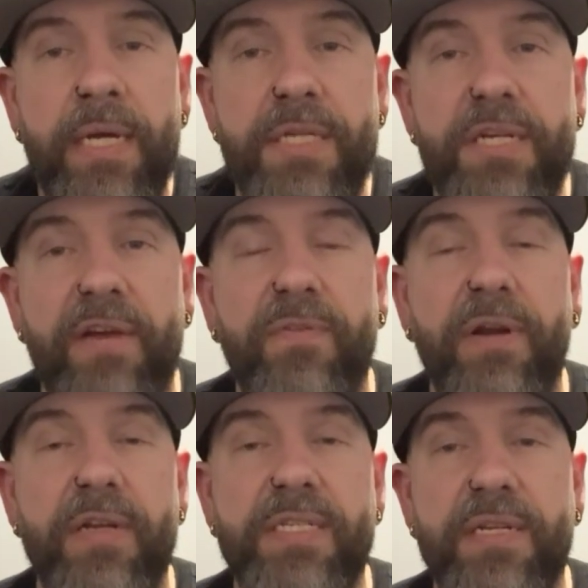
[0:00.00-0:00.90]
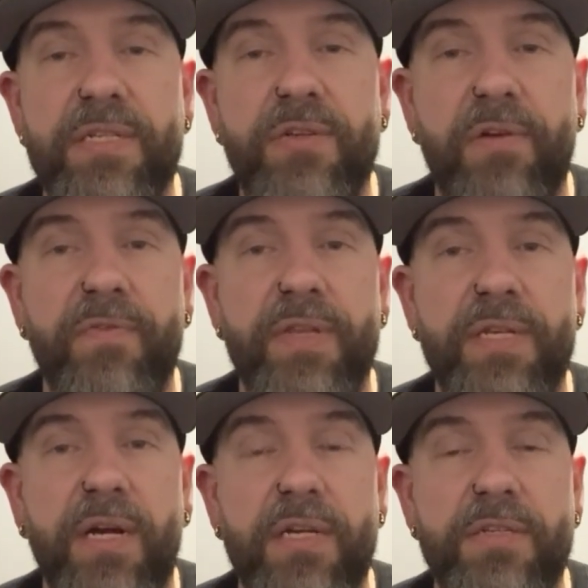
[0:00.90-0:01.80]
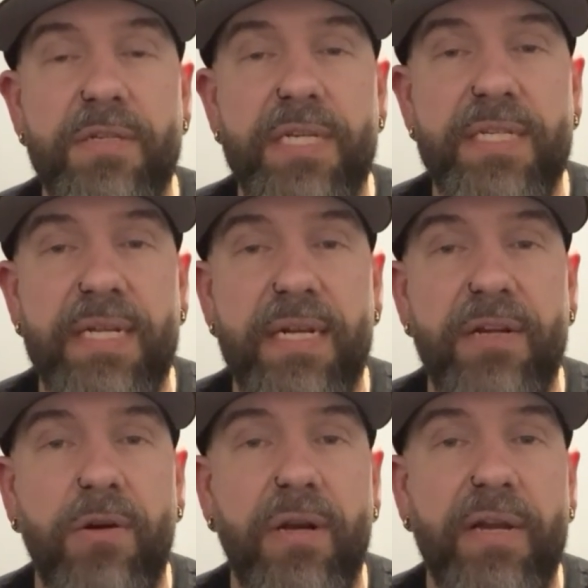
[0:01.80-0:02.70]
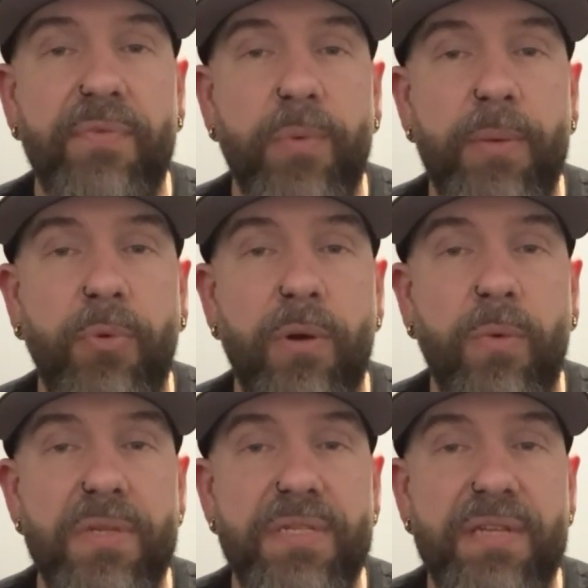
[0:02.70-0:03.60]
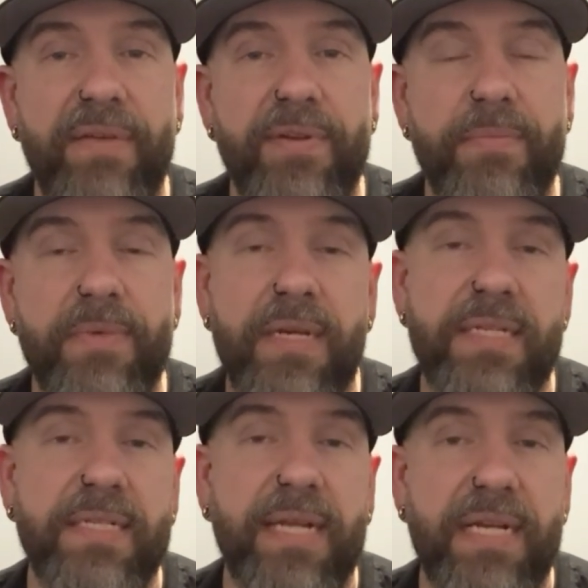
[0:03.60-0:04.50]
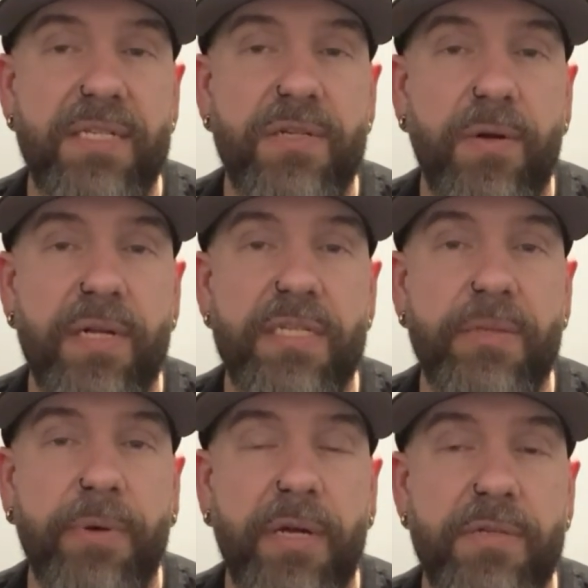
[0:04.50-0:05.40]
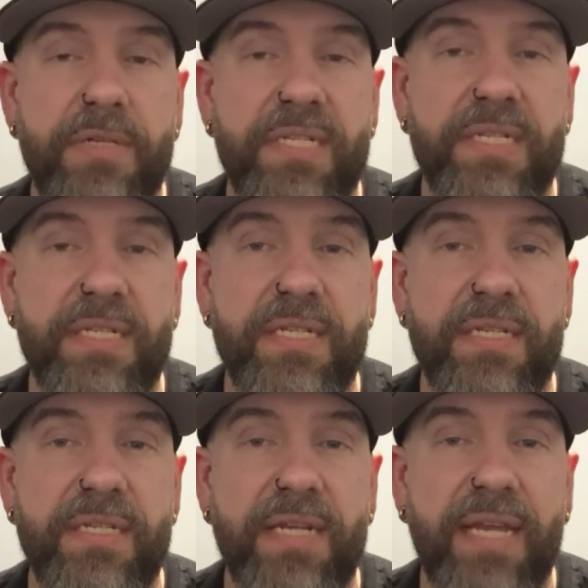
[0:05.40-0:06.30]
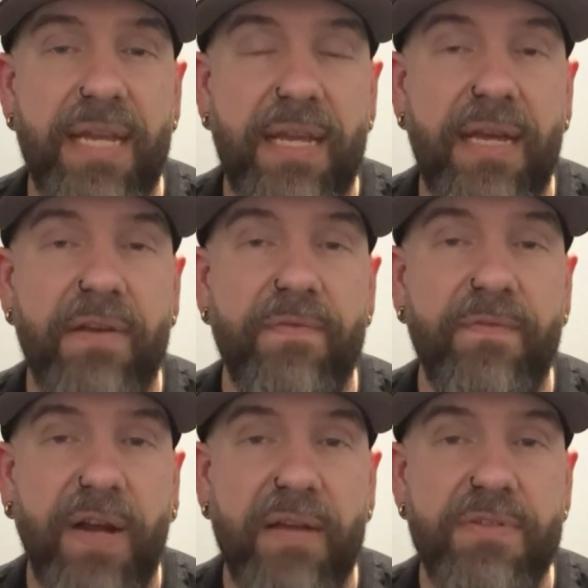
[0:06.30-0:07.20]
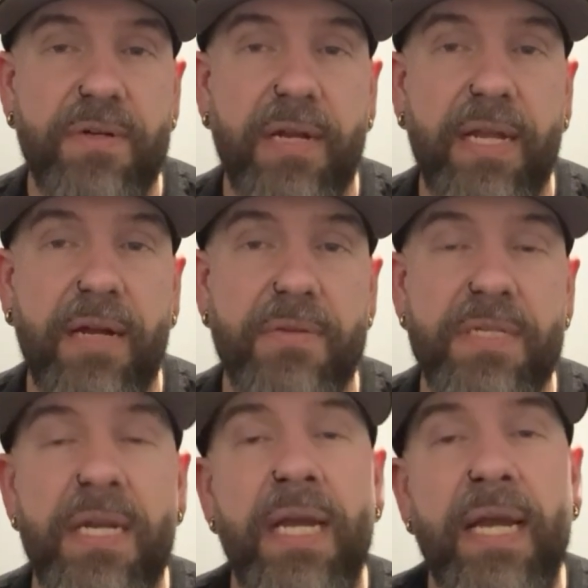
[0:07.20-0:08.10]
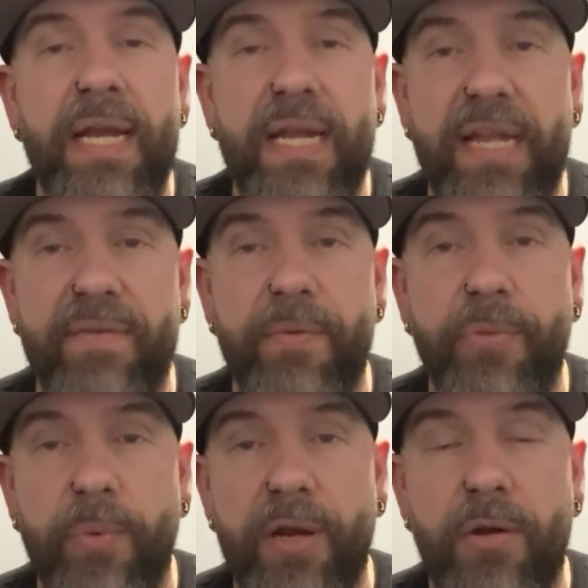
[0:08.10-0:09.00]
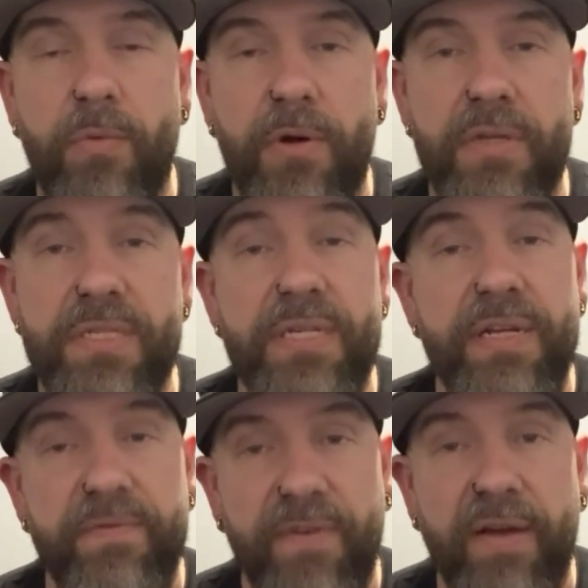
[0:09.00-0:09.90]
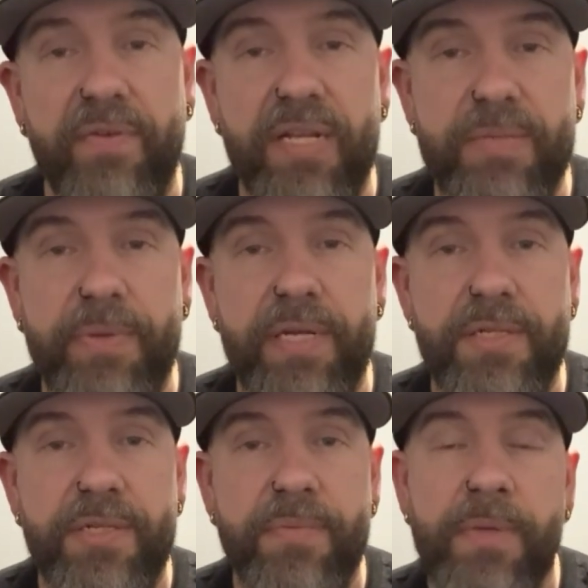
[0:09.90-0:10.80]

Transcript: Jack Flaherty's going to start for the Dodgers. He's got an ERA of 3.17. In his last start against the Padres this season, he had 5 strikeouts and gave up 3 earned runs in 5 innings pitched.